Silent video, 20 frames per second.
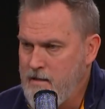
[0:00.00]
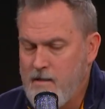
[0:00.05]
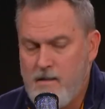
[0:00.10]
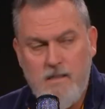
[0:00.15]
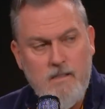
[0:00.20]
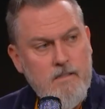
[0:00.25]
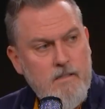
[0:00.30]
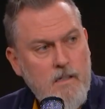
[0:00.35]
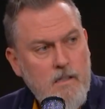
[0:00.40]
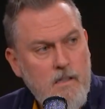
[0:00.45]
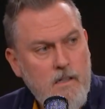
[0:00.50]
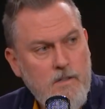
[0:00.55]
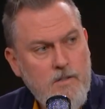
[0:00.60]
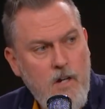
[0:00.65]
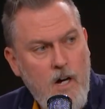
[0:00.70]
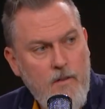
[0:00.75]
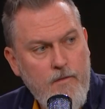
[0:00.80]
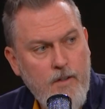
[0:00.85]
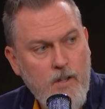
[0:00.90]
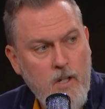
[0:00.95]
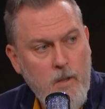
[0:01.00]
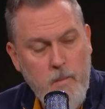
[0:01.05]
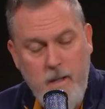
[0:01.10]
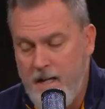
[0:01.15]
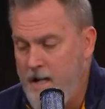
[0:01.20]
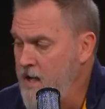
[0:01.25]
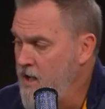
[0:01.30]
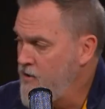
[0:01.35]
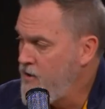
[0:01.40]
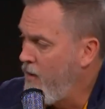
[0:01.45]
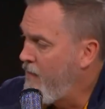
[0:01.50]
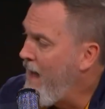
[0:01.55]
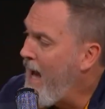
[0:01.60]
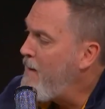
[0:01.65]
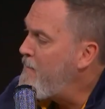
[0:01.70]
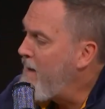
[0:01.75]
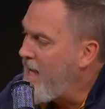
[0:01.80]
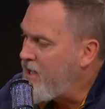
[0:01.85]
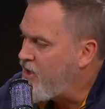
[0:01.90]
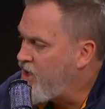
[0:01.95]
it still looks off a little bit? So
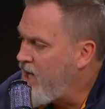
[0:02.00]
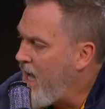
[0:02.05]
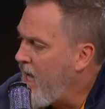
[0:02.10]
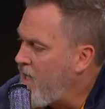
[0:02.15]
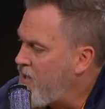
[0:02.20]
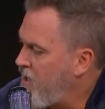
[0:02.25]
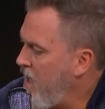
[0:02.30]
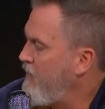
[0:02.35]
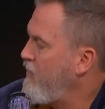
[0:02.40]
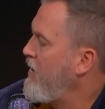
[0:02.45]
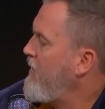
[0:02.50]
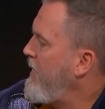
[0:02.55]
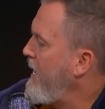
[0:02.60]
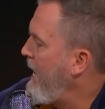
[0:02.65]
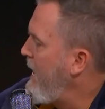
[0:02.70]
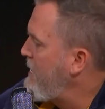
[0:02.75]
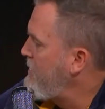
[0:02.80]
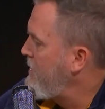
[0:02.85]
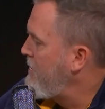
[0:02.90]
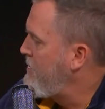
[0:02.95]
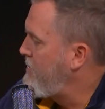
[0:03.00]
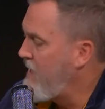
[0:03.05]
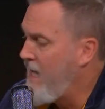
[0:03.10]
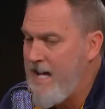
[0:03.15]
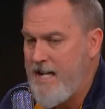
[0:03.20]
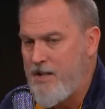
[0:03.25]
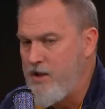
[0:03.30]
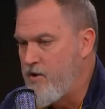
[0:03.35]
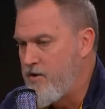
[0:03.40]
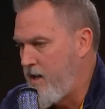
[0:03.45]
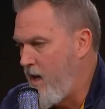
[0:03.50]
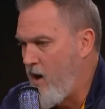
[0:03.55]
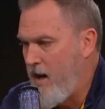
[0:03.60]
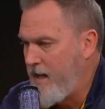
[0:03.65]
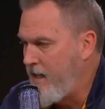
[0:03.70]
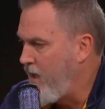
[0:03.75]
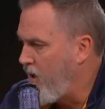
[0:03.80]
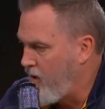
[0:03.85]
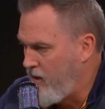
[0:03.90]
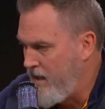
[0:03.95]
that may change everything I just said. And you say, all
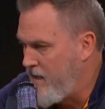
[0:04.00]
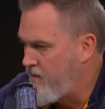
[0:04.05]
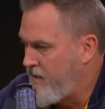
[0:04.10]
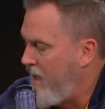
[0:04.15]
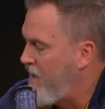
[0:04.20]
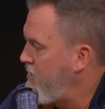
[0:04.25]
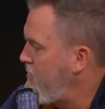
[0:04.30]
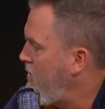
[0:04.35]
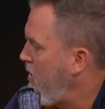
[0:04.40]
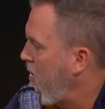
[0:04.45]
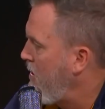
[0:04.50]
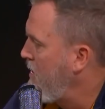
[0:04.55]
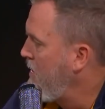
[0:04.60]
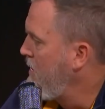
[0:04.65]
right, Garrett Green's got to start.